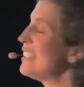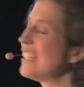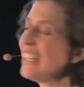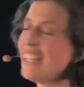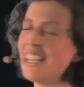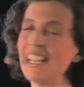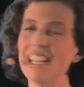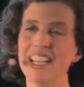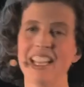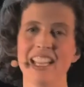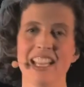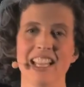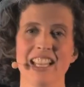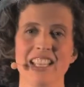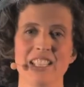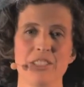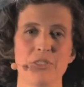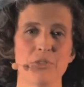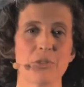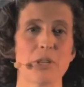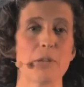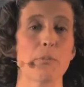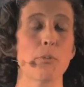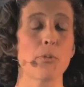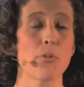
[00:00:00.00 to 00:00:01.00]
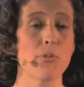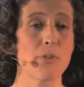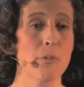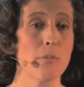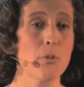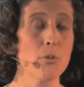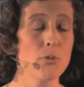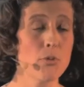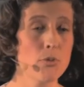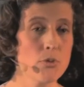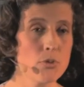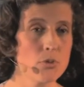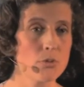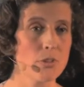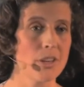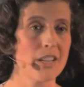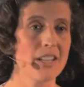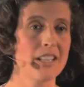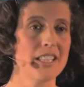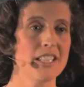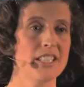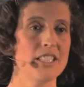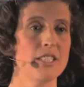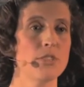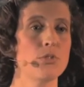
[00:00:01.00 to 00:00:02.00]
in inspiring me in this
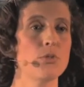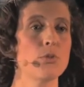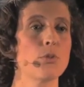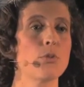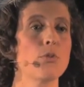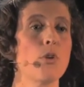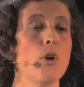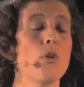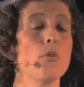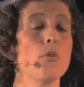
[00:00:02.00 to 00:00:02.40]
project that I then